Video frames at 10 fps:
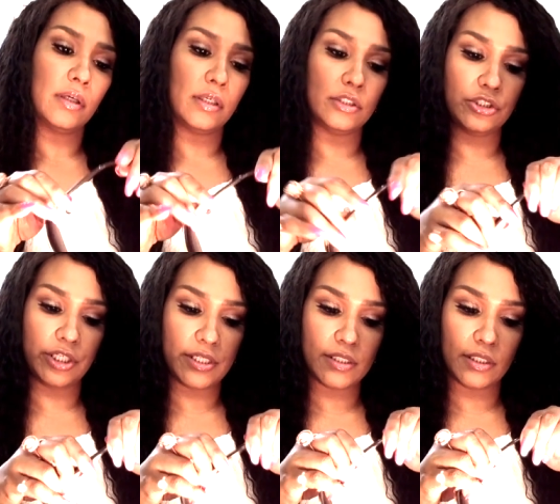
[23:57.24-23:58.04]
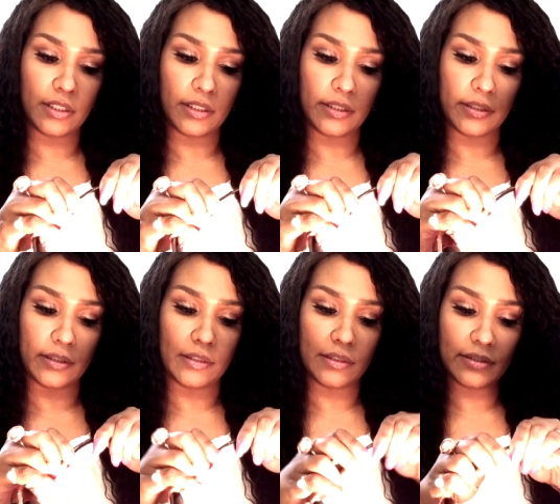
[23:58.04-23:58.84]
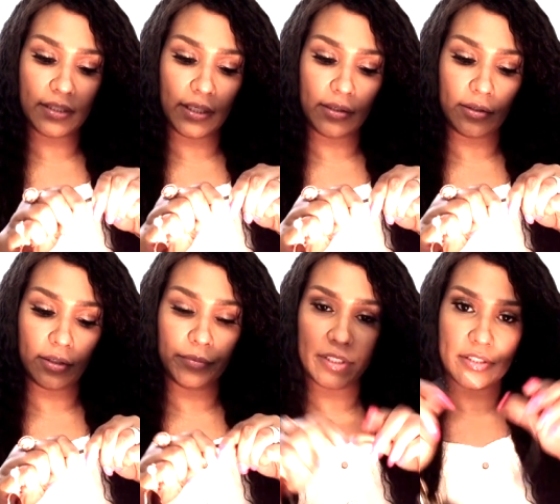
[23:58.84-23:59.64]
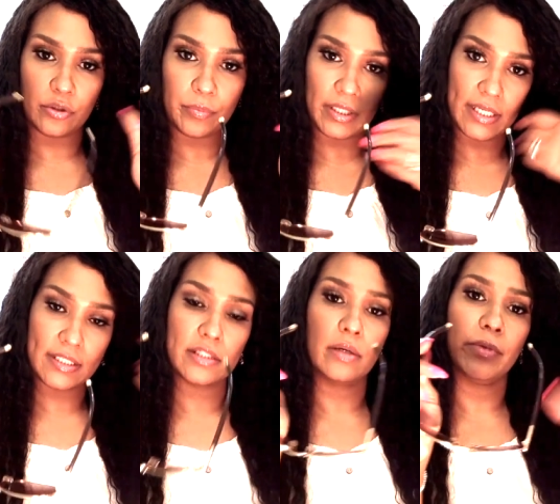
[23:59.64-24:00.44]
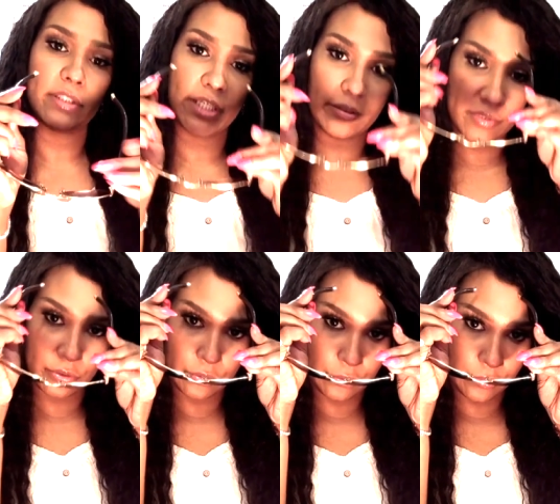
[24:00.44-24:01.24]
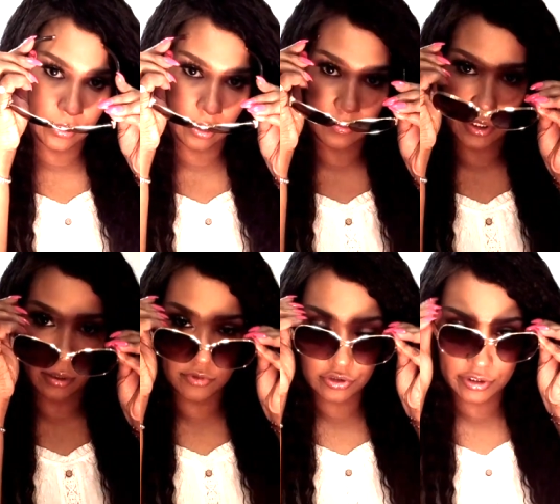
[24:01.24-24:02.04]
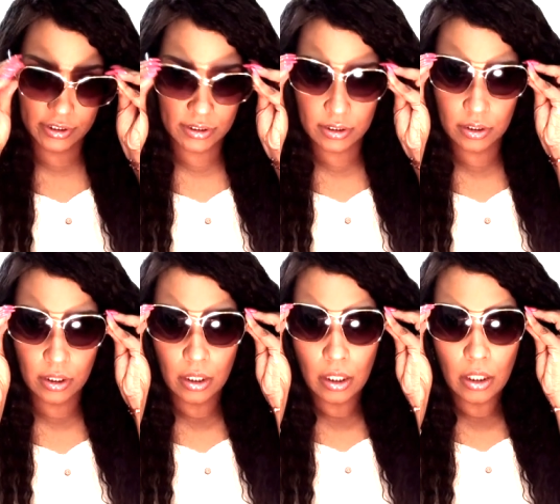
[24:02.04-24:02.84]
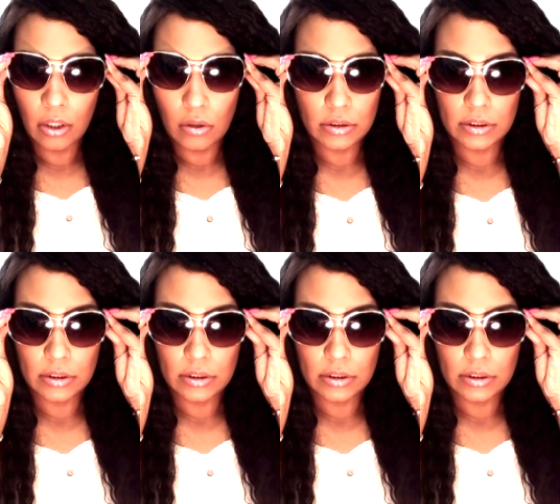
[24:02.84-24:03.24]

adjusted, and it's kind of hard because they're plastic. So I'm going to take them to an optometrist or